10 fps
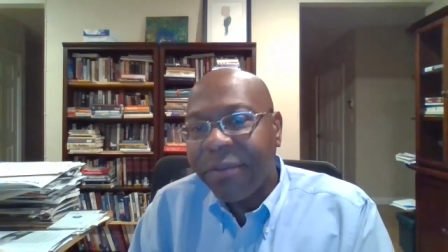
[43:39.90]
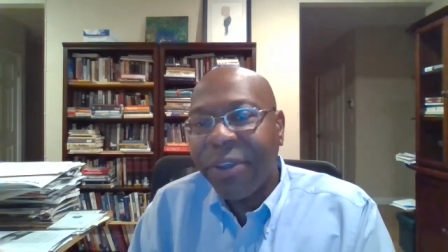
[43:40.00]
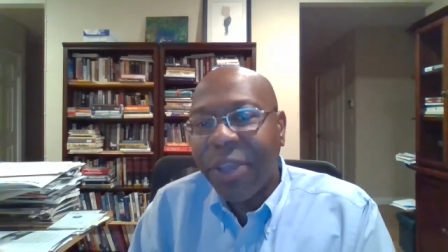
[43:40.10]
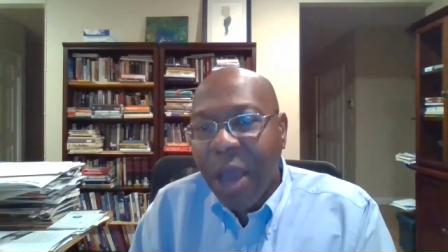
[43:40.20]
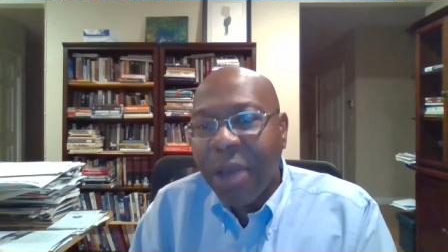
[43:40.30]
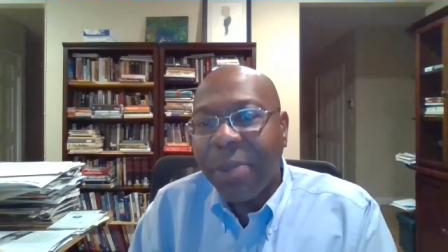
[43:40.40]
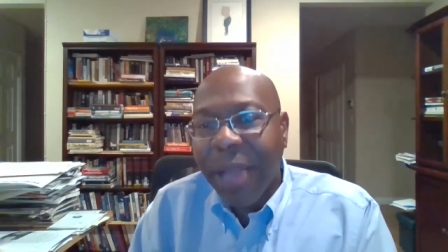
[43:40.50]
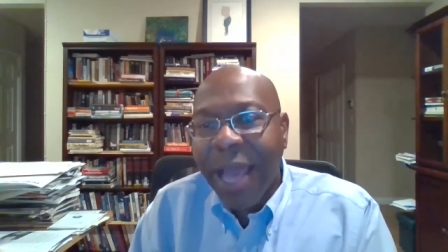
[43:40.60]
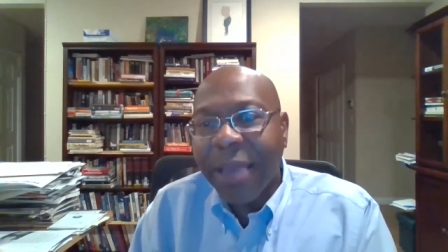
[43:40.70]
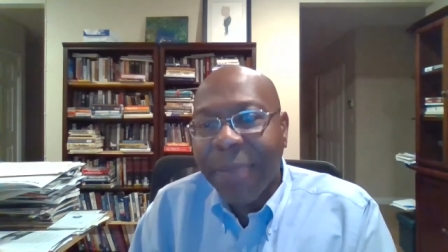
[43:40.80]
for young
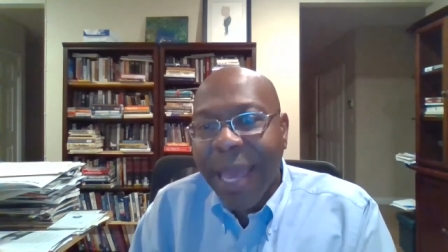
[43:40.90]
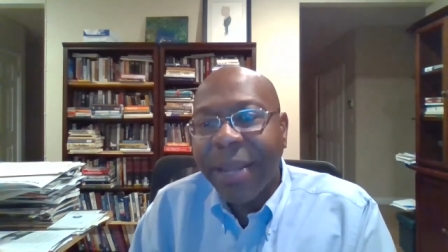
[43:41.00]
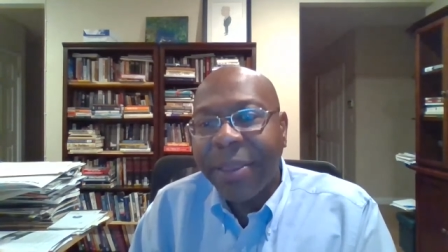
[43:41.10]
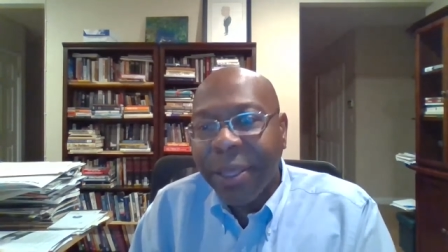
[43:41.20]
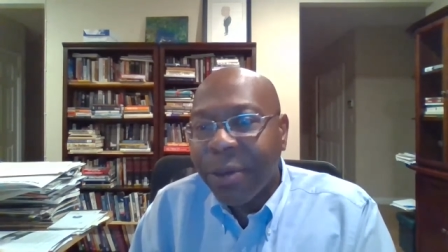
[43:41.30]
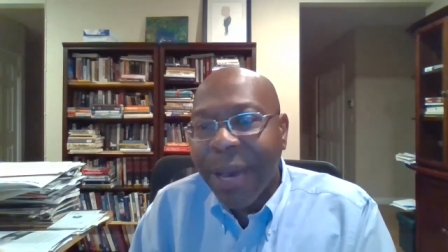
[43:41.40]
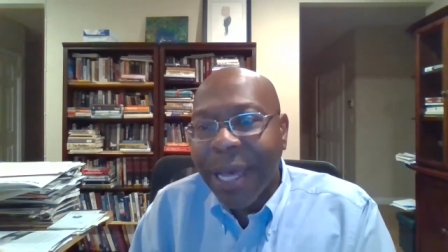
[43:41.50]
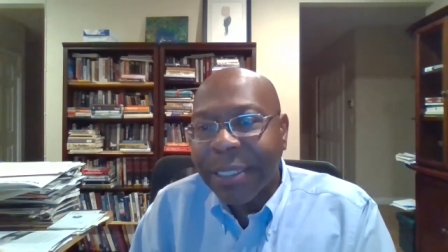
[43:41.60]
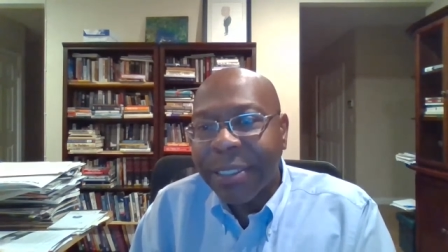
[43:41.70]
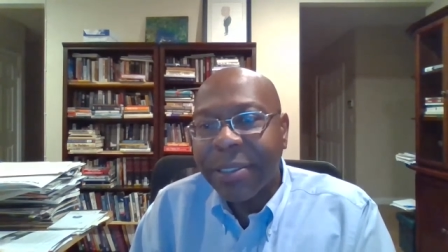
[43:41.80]
Black men in the U
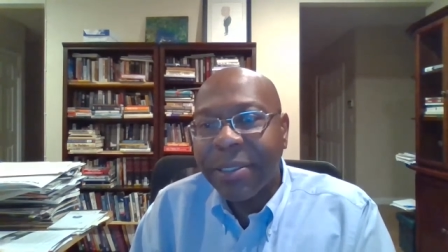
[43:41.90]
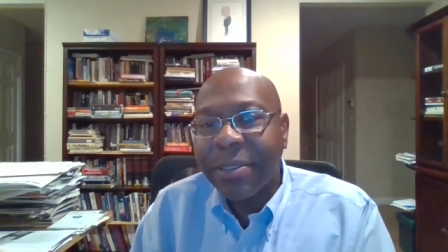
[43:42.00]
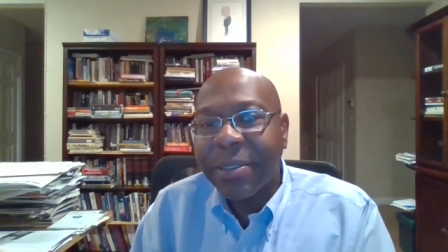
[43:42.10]
S,